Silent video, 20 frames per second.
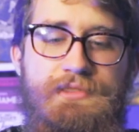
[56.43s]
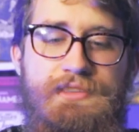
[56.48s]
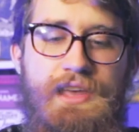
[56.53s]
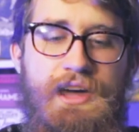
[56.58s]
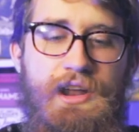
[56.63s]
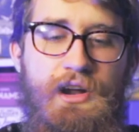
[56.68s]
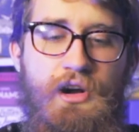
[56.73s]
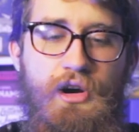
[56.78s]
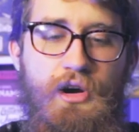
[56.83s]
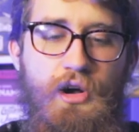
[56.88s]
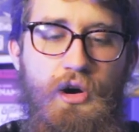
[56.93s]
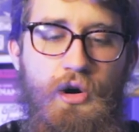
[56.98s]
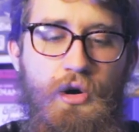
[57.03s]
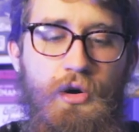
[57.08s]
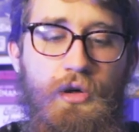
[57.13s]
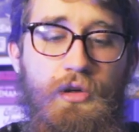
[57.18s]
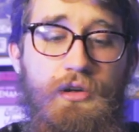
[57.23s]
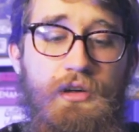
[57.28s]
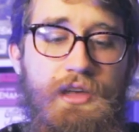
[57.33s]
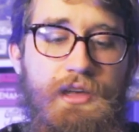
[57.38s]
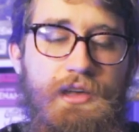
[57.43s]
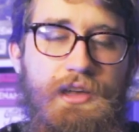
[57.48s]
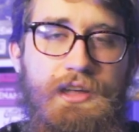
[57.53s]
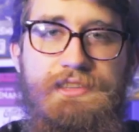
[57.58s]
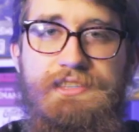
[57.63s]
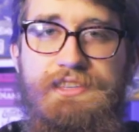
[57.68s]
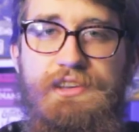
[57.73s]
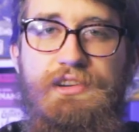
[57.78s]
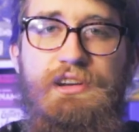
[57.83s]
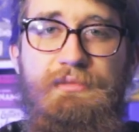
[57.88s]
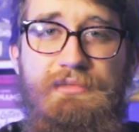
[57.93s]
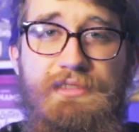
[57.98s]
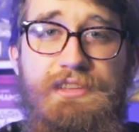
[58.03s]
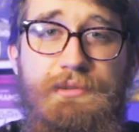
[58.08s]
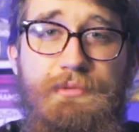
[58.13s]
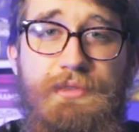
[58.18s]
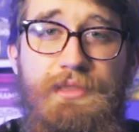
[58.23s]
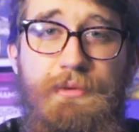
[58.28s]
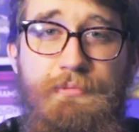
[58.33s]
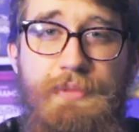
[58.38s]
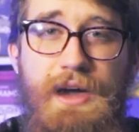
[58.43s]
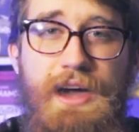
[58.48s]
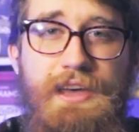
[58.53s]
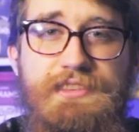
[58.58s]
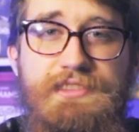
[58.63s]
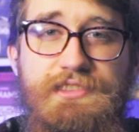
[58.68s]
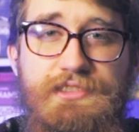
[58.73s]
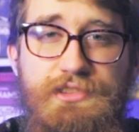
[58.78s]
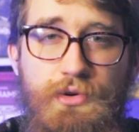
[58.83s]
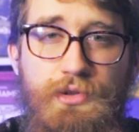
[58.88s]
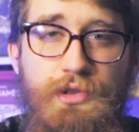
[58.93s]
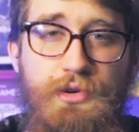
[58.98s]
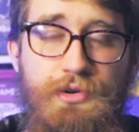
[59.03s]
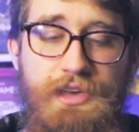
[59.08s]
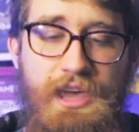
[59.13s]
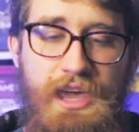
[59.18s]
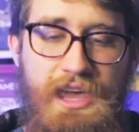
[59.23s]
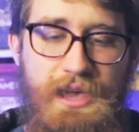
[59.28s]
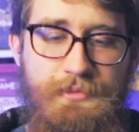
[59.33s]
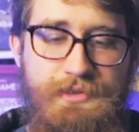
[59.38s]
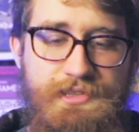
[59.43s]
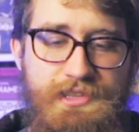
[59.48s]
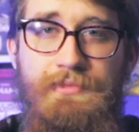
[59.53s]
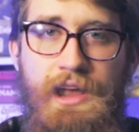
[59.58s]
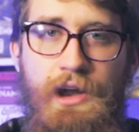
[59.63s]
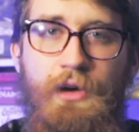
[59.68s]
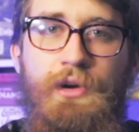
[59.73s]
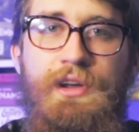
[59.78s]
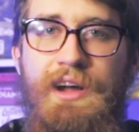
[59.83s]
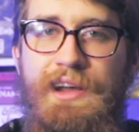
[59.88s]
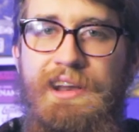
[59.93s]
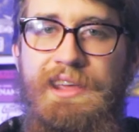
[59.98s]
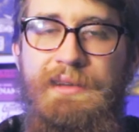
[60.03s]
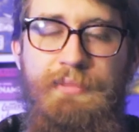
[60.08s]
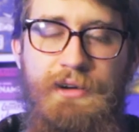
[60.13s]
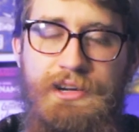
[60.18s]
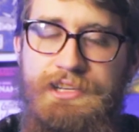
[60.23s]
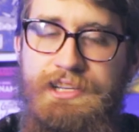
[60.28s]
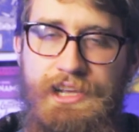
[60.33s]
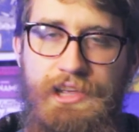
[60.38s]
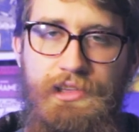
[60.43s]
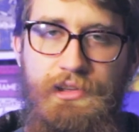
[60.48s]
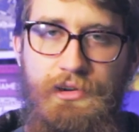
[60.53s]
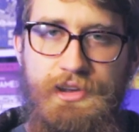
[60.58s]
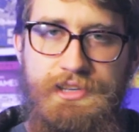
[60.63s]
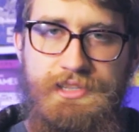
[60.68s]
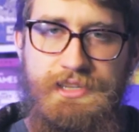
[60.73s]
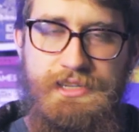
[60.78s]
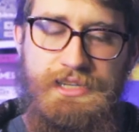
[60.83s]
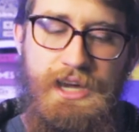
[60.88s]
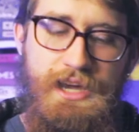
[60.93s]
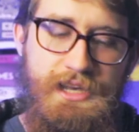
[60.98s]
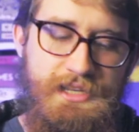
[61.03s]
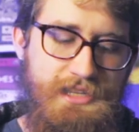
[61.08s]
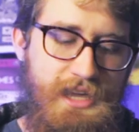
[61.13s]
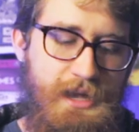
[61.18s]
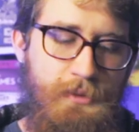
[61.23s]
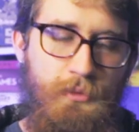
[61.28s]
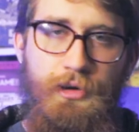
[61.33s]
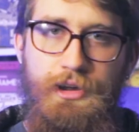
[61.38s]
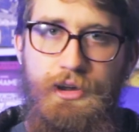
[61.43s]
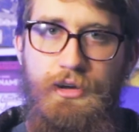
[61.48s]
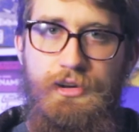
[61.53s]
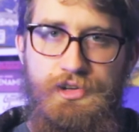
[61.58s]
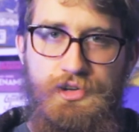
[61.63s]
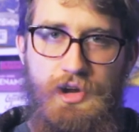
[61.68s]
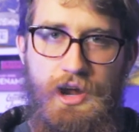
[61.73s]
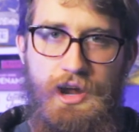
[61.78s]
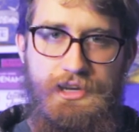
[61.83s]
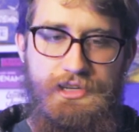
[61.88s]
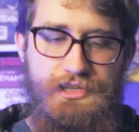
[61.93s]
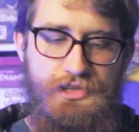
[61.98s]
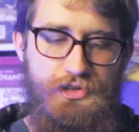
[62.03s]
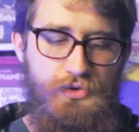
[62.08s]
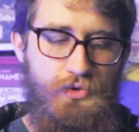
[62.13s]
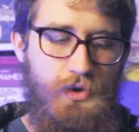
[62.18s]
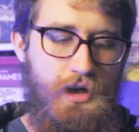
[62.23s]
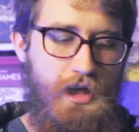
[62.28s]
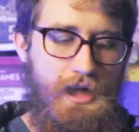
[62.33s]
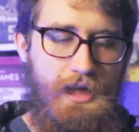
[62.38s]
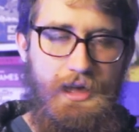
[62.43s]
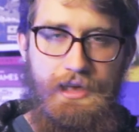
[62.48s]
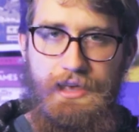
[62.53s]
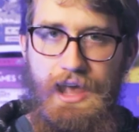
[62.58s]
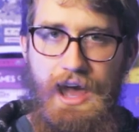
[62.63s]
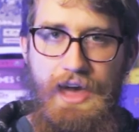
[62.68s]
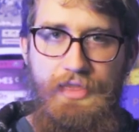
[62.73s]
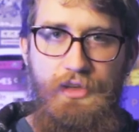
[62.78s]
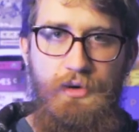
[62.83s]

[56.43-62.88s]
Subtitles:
that are all considered to be some of the best solo games. Aerion in particular is a dice game where you're trying to gather